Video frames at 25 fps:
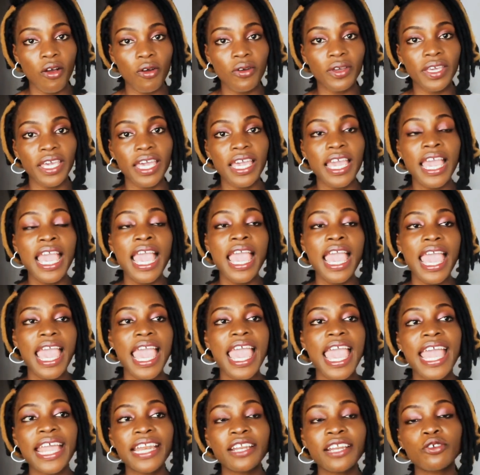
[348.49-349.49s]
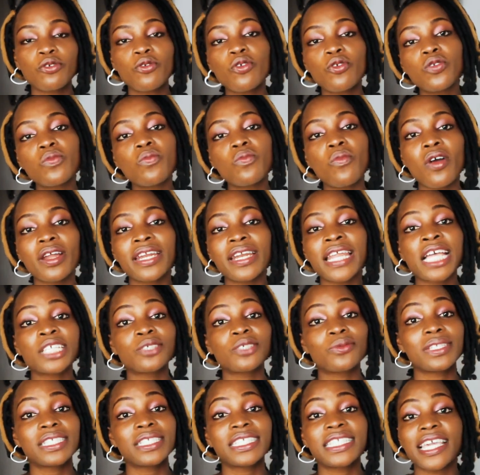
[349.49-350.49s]
Okay, and good
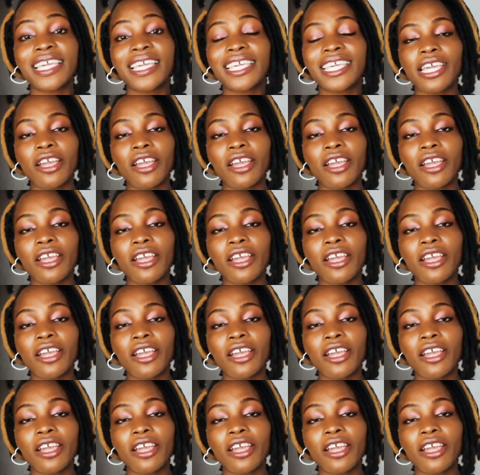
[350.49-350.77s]
mothers will take